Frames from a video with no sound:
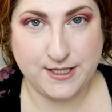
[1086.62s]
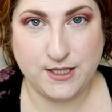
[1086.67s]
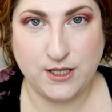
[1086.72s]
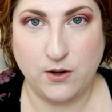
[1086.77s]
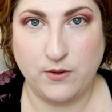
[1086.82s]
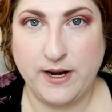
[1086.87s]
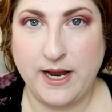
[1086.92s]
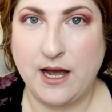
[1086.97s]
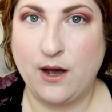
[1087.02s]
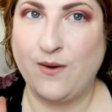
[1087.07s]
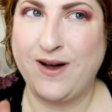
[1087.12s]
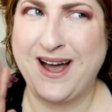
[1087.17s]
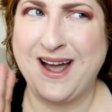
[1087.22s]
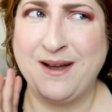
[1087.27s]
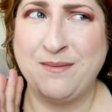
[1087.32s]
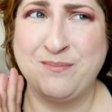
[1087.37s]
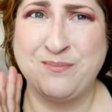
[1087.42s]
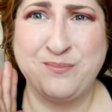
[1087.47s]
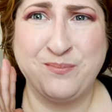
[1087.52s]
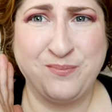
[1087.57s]
so now
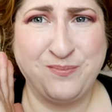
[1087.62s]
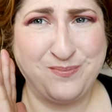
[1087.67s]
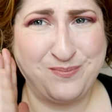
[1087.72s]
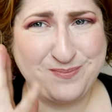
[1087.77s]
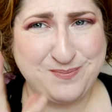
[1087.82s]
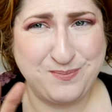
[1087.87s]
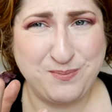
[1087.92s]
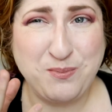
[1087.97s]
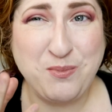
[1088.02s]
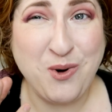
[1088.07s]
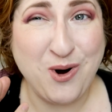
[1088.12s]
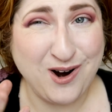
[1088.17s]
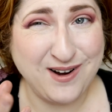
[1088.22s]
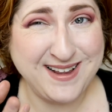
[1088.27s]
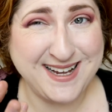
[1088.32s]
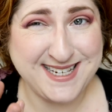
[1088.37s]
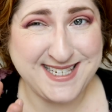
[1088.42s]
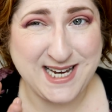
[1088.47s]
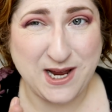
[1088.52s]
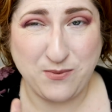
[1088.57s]
I'm more or
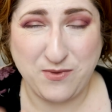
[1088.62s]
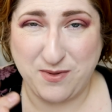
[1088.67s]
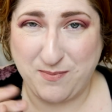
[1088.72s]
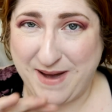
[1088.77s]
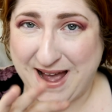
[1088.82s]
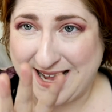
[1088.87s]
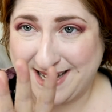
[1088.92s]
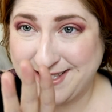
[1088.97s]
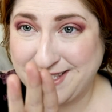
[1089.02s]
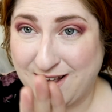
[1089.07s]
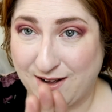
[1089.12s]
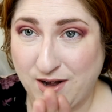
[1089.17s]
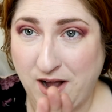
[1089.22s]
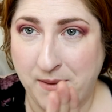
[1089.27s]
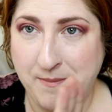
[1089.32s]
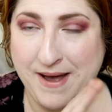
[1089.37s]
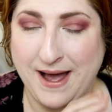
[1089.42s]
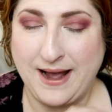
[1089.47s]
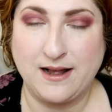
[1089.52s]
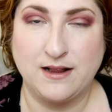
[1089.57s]
less done with mats. I'll
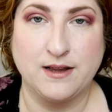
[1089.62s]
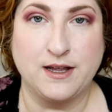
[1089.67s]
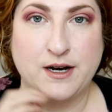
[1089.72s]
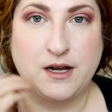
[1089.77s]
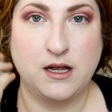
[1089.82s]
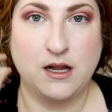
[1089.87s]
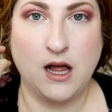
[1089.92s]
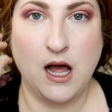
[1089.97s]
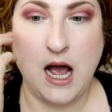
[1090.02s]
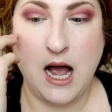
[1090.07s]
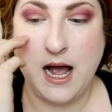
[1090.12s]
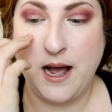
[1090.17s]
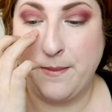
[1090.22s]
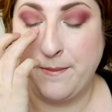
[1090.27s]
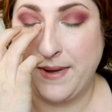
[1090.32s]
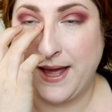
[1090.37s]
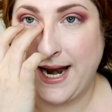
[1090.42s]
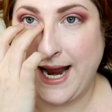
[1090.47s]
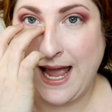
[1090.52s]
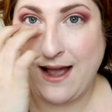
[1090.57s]
come back a little. Um,
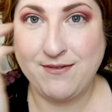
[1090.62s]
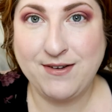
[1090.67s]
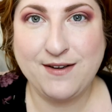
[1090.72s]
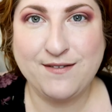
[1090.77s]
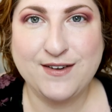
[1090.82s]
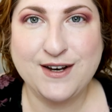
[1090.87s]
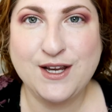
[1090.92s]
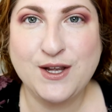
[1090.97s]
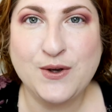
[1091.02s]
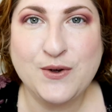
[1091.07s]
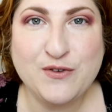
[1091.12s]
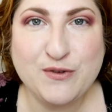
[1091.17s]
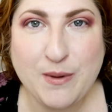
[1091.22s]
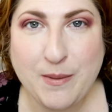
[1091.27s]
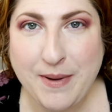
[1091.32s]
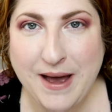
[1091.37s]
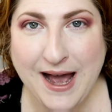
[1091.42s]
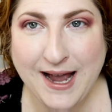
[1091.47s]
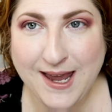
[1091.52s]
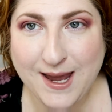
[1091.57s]
and I haven't even used my
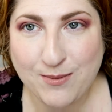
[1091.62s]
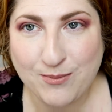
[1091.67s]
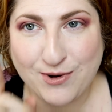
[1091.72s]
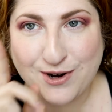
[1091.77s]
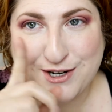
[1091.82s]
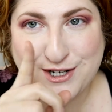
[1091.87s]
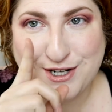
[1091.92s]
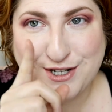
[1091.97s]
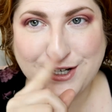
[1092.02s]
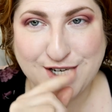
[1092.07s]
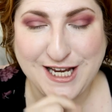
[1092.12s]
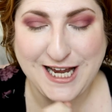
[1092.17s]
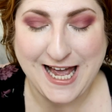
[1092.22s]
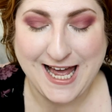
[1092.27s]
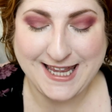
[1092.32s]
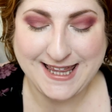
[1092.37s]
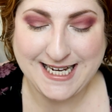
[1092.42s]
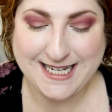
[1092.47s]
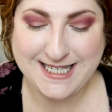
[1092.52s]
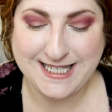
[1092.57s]
packing brush
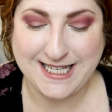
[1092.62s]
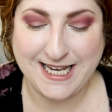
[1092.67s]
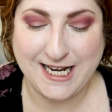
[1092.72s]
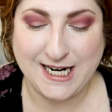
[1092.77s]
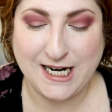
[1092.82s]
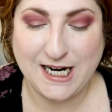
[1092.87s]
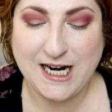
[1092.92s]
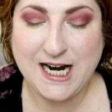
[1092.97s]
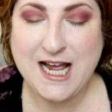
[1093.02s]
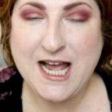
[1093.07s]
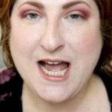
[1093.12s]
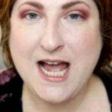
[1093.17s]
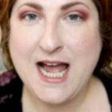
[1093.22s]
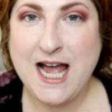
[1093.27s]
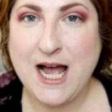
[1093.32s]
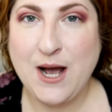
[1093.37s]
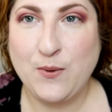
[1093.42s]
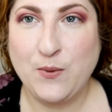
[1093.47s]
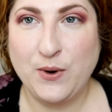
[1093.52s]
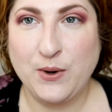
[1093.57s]
yet. That's later.
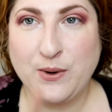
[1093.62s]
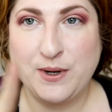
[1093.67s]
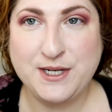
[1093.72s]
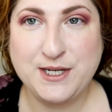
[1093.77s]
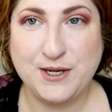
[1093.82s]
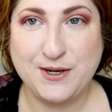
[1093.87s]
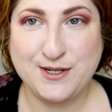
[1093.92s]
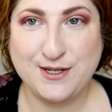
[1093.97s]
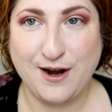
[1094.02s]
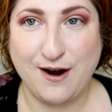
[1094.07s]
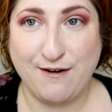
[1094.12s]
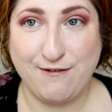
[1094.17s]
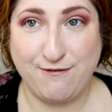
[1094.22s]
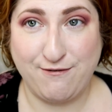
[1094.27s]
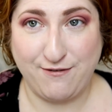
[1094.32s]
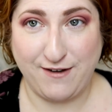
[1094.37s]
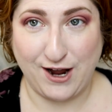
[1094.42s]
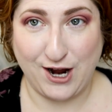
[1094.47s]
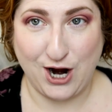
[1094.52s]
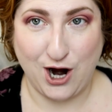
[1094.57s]
We're going to use our
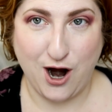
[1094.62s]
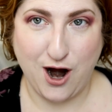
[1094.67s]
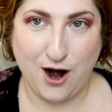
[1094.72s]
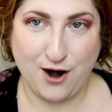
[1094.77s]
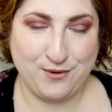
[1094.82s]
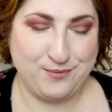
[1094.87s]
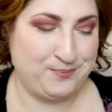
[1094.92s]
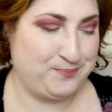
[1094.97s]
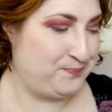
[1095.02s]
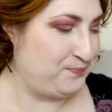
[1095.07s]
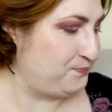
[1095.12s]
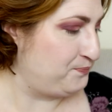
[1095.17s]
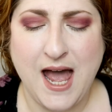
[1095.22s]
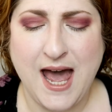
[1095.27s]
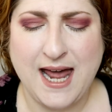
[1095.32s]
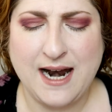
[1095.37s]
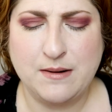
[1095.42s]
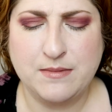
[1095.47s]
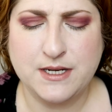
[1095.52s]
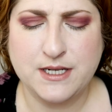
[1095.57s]
finger.
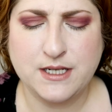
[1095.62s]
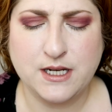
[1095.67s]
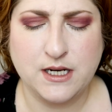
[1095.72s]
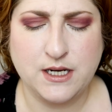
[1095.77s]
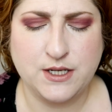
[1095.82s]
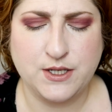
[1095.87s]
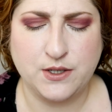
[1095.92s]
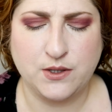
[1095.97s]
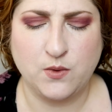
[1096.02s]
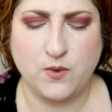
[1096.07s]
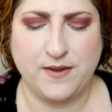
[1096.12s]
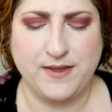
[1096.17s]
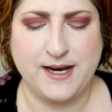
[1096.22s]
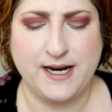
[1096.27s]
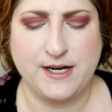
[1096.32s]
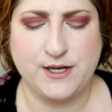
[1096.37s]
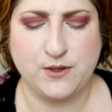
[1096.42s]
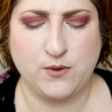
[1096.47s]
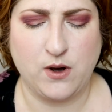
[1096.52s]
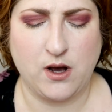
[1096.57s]
And I'm just gonna do the one that
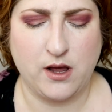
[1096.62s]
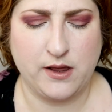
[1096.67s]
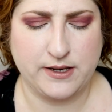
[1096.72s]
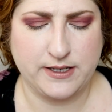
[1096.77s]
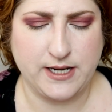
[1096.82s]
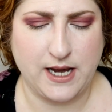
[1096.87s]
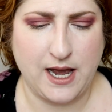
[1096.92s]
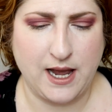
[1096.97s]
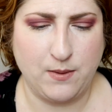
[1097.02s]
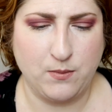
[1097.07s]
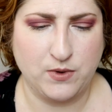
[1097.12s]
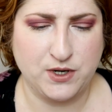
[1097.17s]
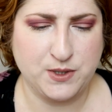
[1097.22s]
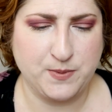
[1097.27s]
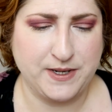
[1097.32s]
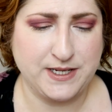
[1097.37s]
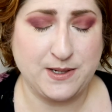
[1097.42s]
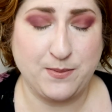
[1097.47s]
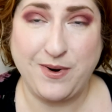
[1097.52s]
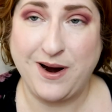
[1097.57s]
I do all the time, which
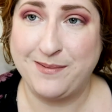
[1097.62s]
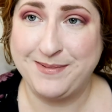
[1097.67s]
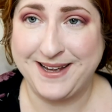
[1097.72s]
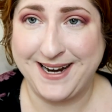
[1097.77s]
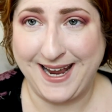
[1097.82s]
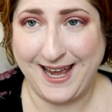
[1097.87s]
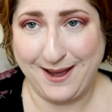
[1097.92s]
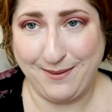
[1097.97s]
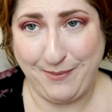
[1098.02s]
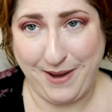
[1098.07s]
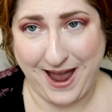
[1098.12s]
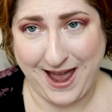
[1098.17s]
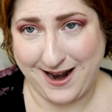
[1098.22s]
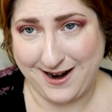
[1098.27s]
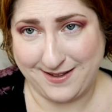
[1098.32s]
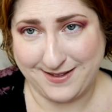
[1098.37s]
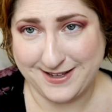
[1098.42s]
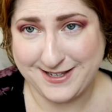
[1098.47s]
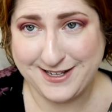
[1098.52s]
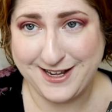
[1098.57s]
means I'm probably gonna hit pan
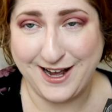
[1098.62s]
on this